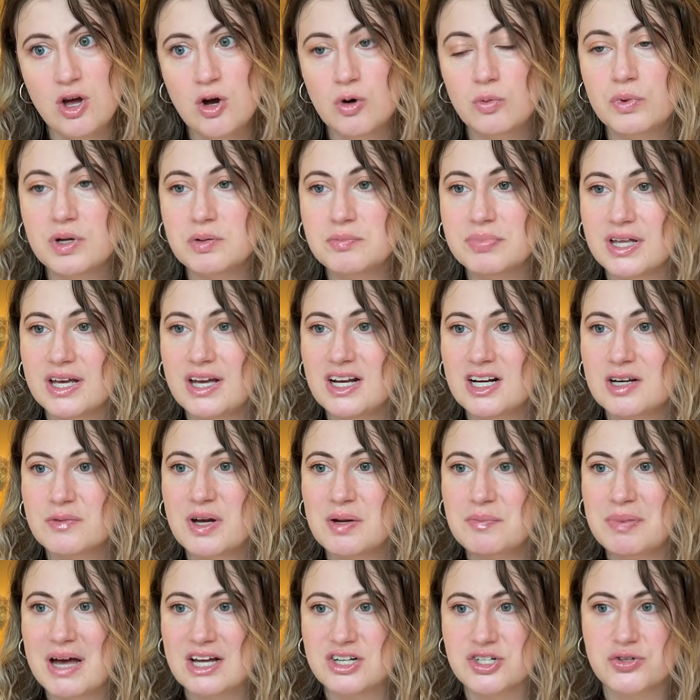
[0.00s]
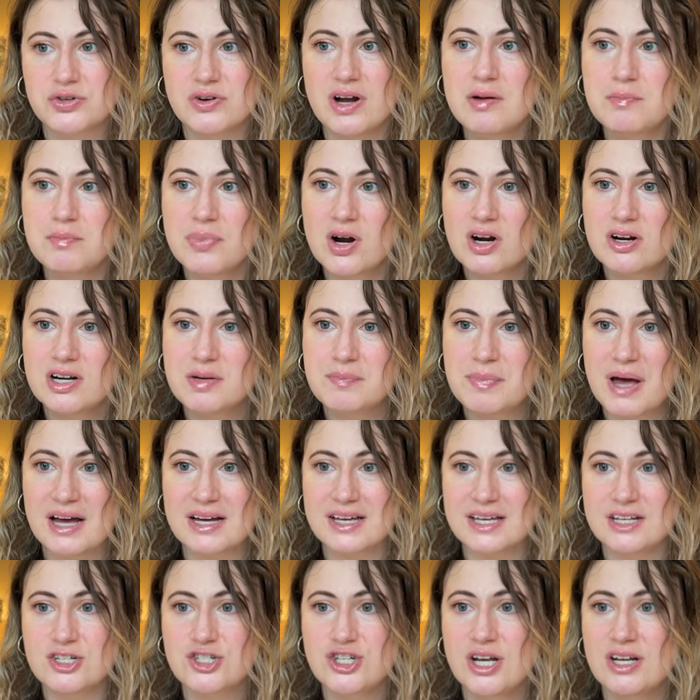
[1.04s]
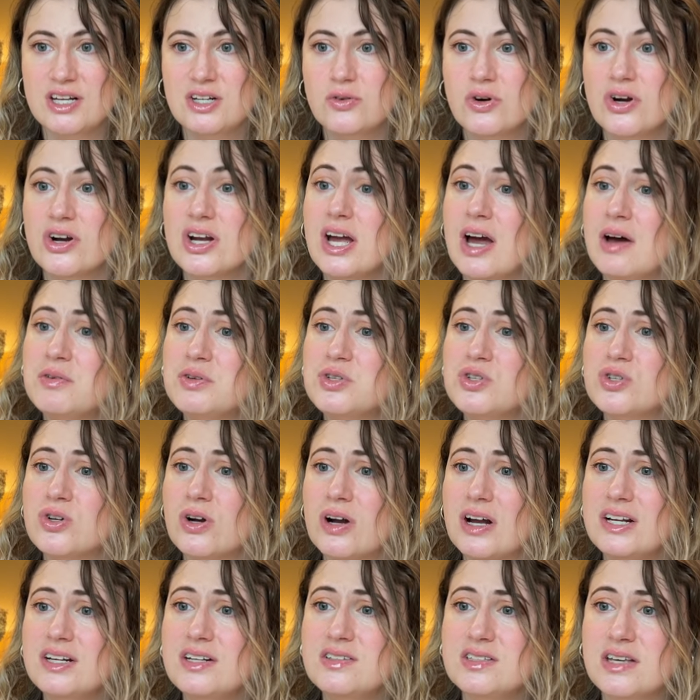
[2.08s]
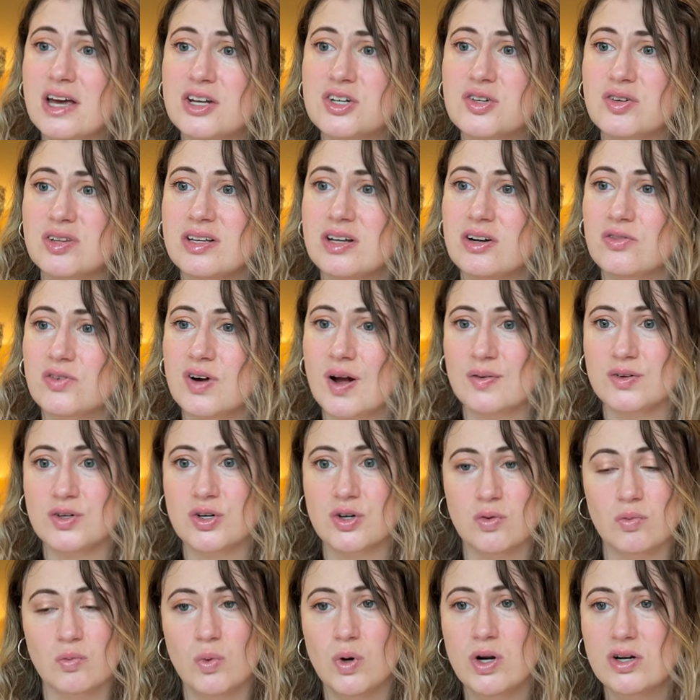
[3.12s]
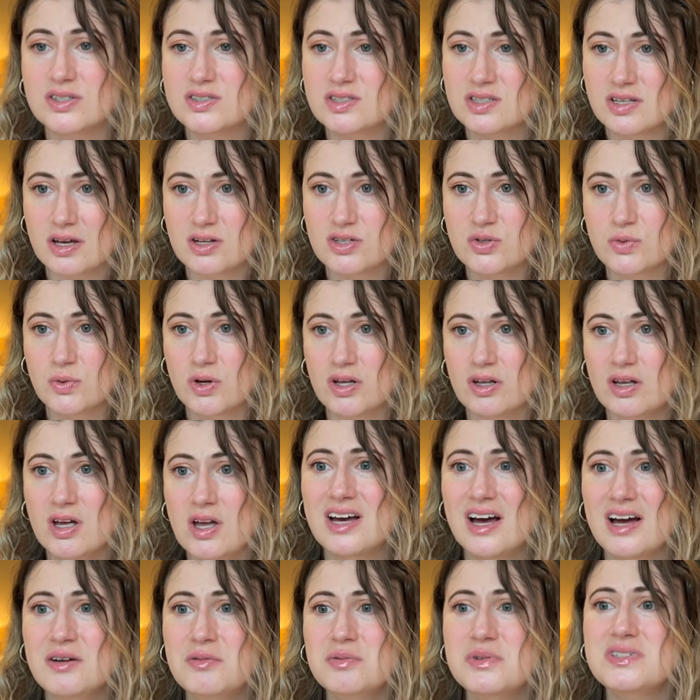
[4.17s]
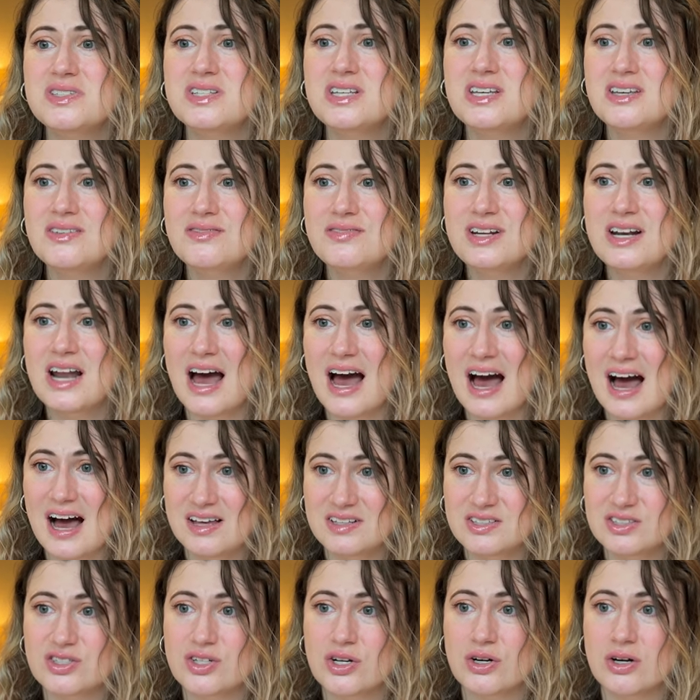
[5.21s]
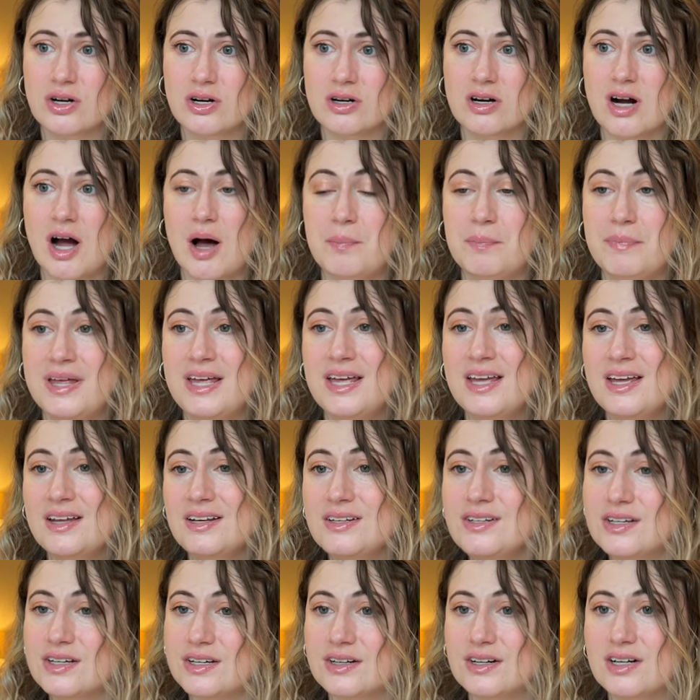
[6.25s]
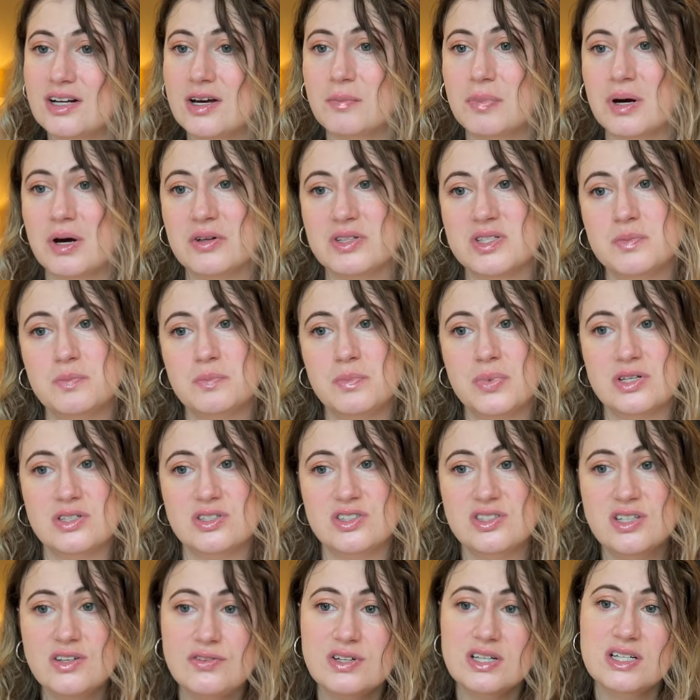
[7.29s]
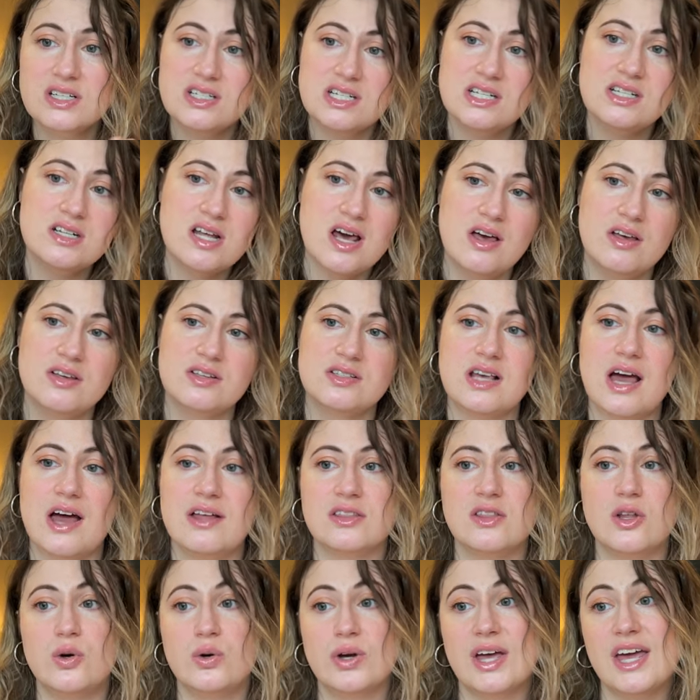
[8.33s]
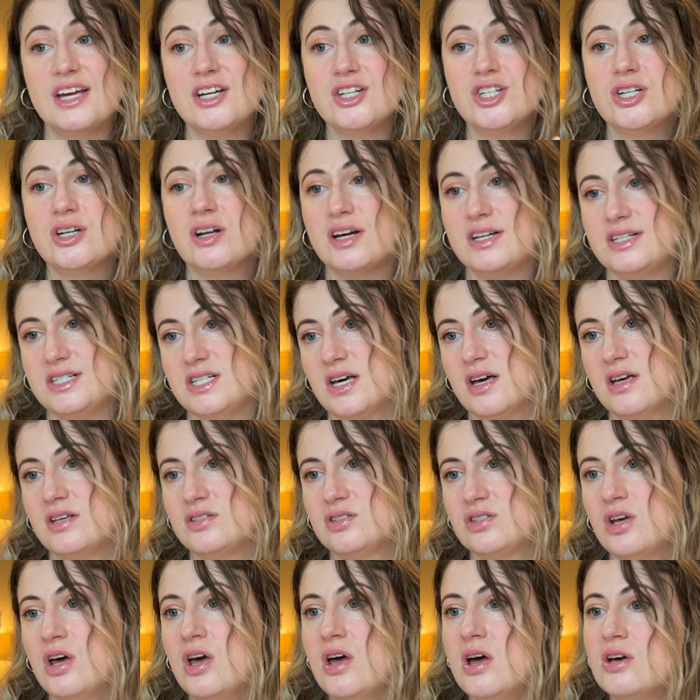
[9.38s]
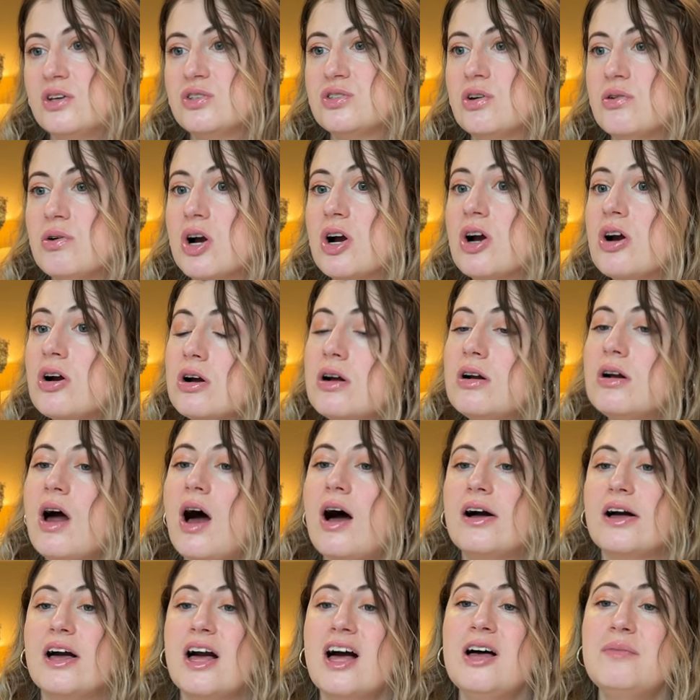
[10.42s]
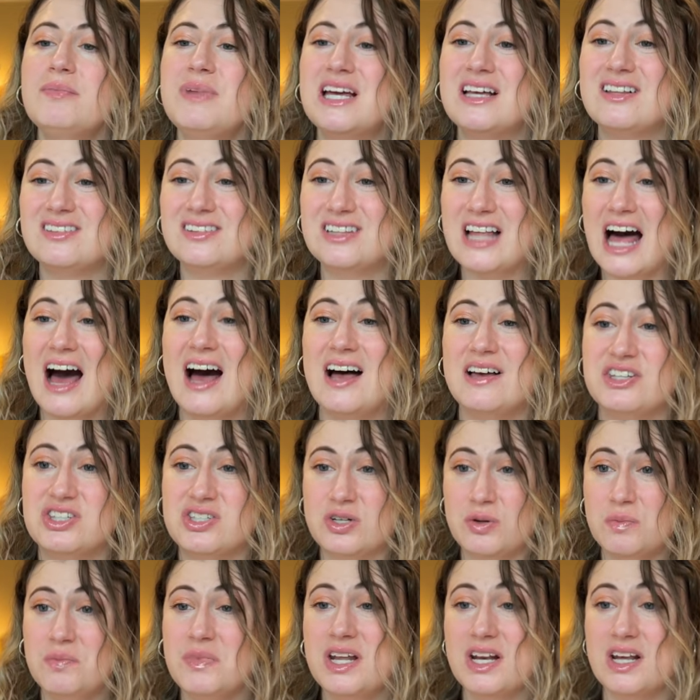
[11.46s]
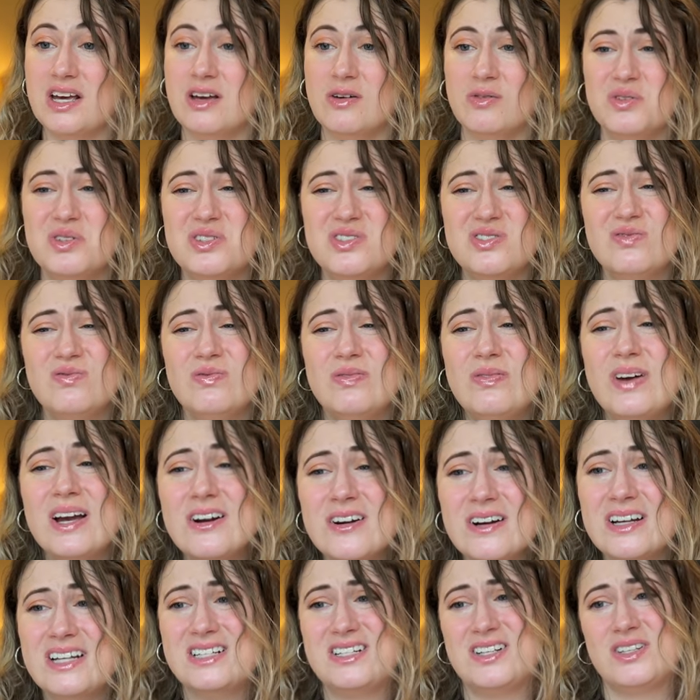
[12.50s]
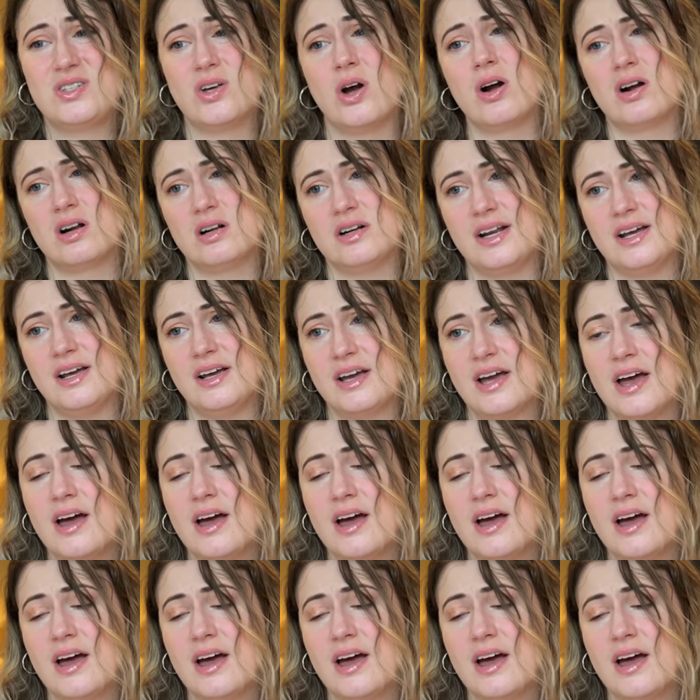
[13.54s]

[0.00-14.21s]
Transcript: When planning my bachelorette party back in January, I was trying to schedule it around her work schedule. I was even asked her opinion about specific details and location ideas. So her not coming last minute was very disheartening